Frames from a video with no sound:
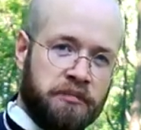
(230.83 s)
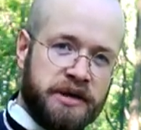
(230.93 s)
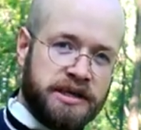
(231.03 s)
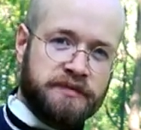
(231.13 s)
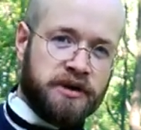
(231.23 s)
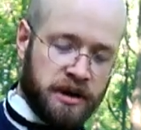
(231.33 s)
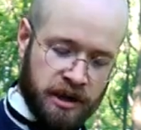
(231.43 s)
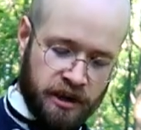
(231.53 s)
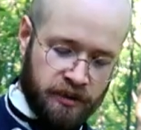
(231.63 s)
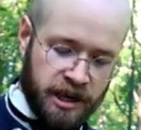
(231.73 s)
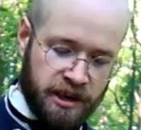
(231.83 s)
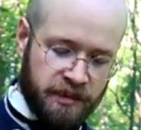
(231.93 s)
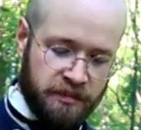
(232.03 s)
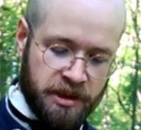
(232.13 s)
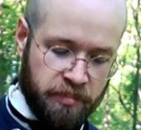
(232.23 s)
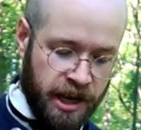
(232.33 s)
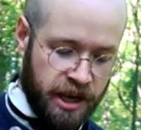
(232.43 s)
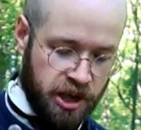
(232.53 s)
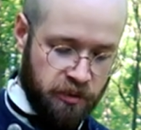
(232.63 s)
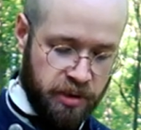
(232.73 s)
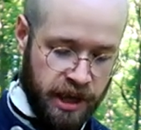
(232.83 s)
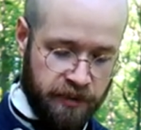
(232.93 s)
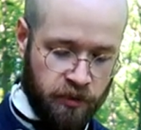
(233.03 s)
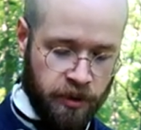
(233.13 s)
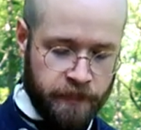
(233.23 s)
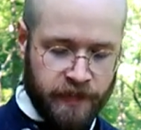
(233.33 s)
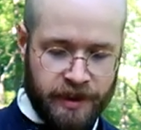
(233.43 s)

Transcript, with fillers: a piece of concrete, maybe a patio paver.